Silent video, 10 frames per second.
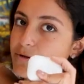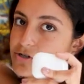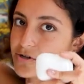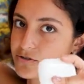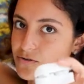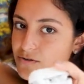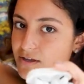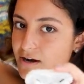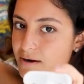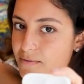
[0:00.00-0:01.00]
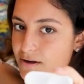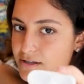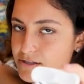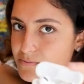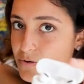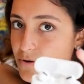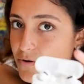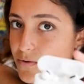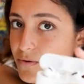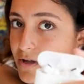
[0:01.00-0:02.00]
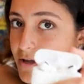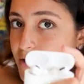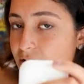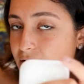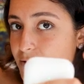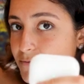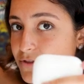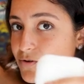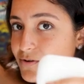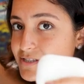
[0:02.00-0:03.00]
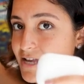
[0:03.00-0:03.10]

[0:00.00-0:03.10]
which also the AirPods Pro with the noise